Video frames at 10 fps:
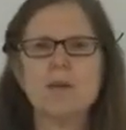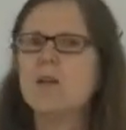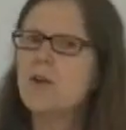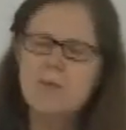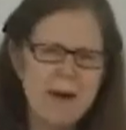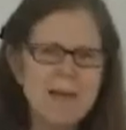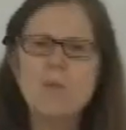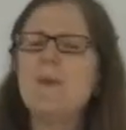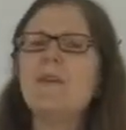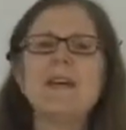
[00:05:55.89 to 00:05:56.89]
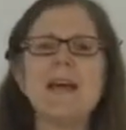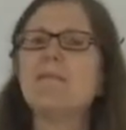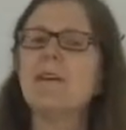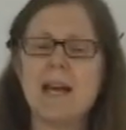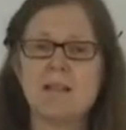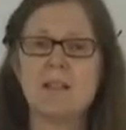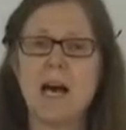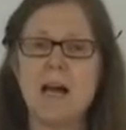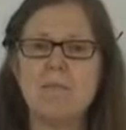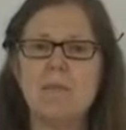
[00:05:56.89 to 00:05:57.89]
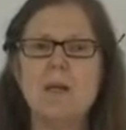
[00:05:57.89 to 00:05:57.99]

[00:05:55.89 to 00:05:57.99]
You might win the game the next time.